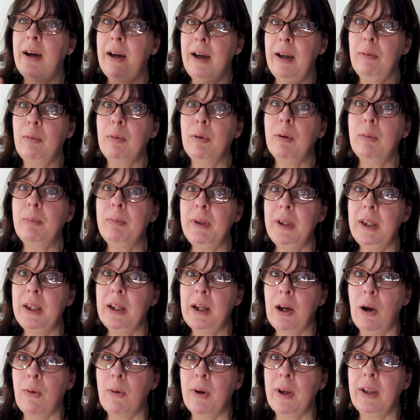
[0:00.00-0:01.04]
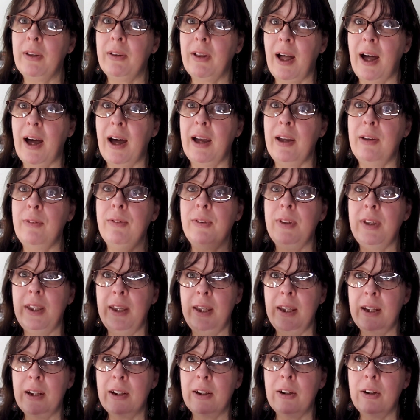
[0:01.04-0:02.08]
I will be going live
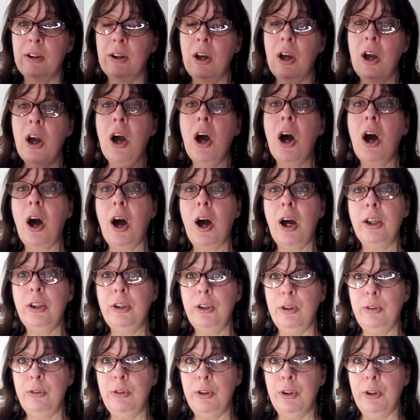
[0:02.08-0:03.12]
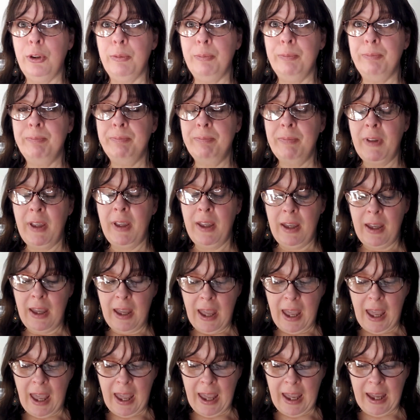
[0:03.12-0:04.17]
here on YouTube.
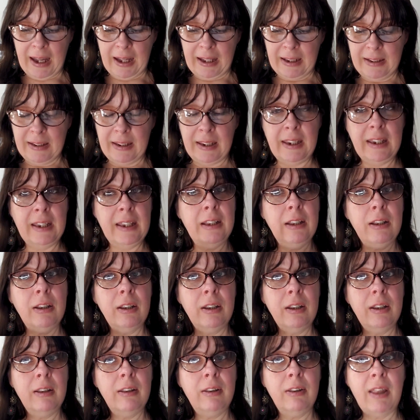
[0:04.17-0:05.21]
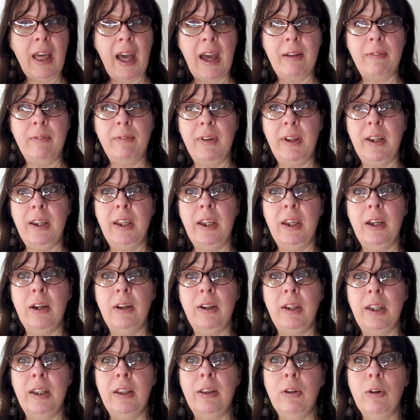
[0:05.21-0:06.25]
And in
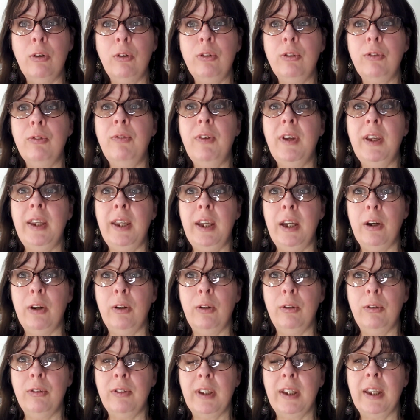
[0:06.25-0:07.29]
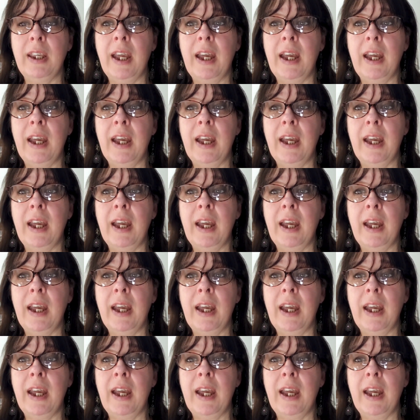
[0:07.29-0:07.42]
those videos,